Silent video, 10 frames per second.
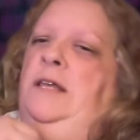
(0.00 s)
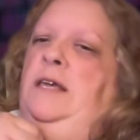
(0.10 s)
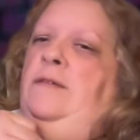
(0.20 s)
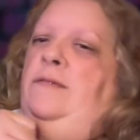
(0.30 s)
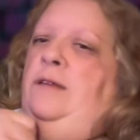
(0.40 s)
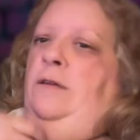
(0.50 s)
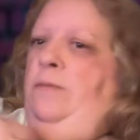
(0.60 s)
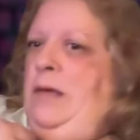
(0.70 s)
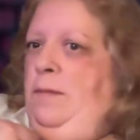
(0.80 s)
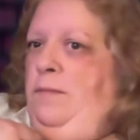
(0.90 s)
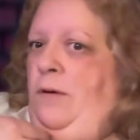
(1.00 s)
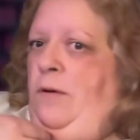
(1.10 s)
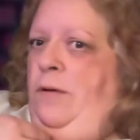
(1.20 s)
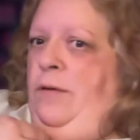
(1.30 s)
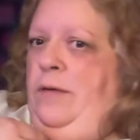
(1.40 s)
They give the new
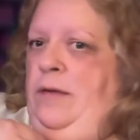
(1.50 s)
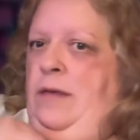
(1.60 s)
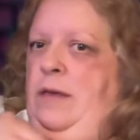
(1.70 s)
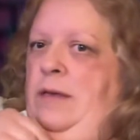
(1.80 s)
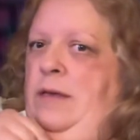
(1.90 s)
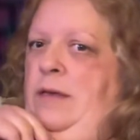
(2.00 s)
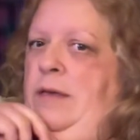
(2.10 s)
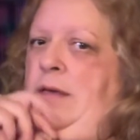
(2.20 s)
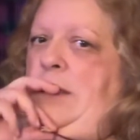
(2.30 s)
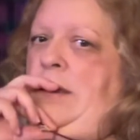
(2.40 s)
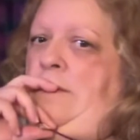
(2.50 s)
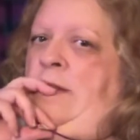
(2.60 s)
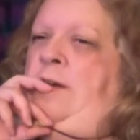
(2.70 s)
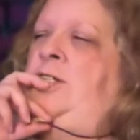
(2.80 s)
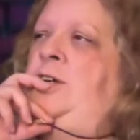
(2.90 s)
people,
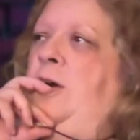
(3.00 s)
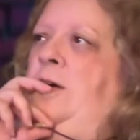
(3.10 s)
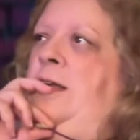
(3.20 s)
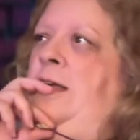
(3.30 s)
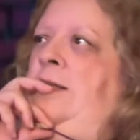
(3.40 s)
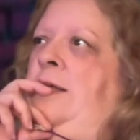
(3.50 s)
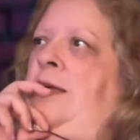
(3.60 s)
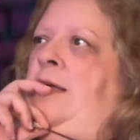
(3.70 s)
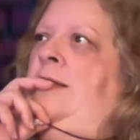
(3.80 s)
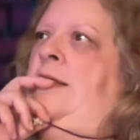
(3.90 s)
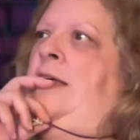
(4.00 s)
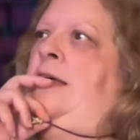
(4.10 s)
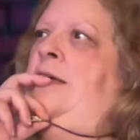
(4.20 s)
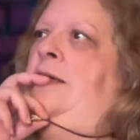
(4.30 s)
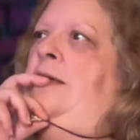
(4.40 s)
when they're starting,
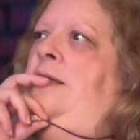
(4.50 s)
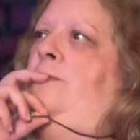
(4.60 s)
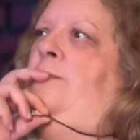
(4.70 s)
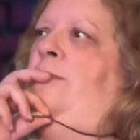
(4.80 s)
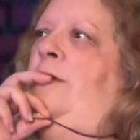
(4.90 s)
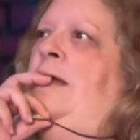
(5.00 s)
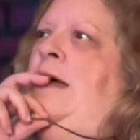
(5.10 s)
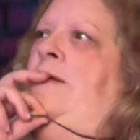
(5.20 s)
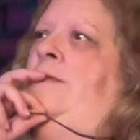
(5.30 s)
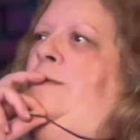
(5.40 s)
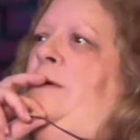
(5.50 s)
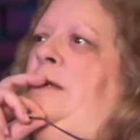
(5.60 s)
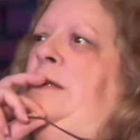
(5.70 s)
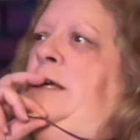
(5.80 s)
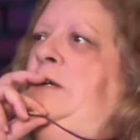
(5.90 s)
they prefer to have them on
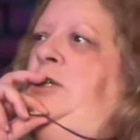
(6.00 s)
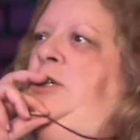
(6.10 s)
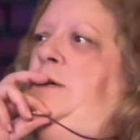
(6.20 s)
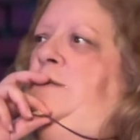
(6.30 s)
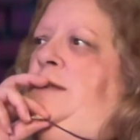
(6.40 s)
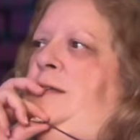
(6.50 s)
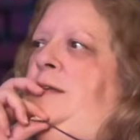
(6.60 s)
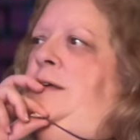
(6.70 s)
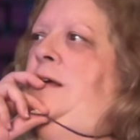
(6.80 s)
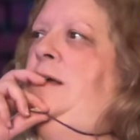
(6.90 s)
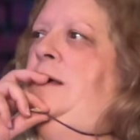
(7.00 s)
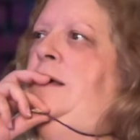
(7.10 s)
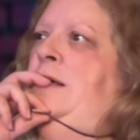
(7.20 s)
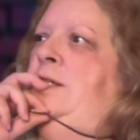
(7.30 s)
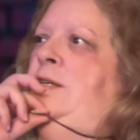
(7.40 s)
the day shifts.
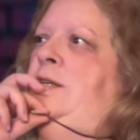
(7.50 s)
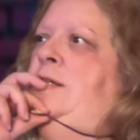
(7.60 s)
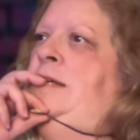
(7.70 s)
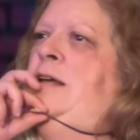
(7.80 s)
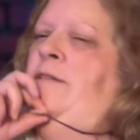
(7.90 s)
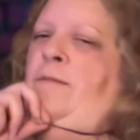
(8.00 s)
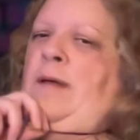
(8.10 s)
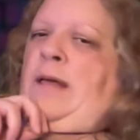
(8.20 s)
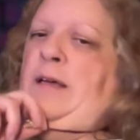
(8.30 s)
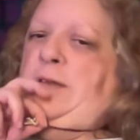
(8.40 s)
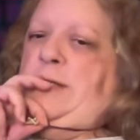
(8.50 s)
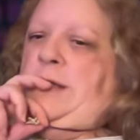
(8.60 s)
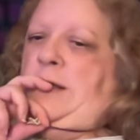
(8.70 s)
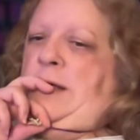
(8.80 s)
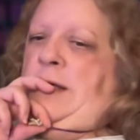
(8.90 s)
So they stick everybody else
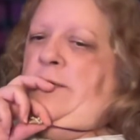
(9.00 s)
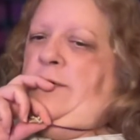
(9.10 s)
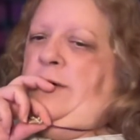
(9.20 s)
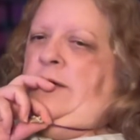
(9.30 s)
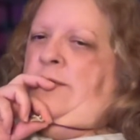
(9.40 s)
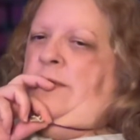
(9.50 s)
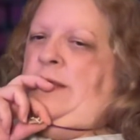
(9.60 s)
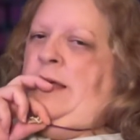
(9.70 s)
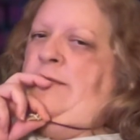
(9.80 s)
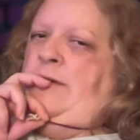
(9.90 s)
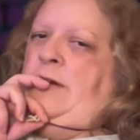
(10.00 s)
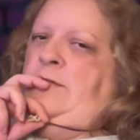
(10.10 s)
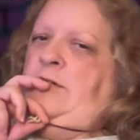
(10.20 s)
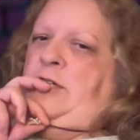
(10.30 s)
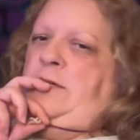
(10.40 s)
on the afternoon with the
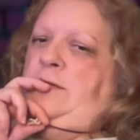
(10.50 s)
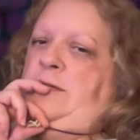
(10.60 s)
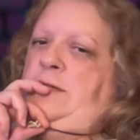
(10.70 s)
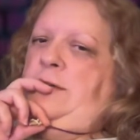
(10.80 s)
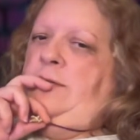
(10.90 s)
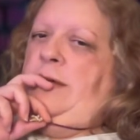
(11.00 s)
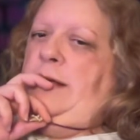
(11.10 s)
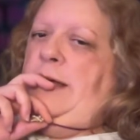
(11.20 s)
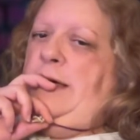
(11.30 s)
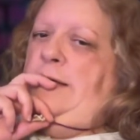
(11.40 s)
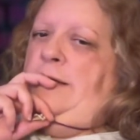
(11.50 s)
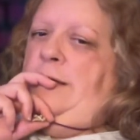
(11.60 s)
afternoon shifts and stuff like that.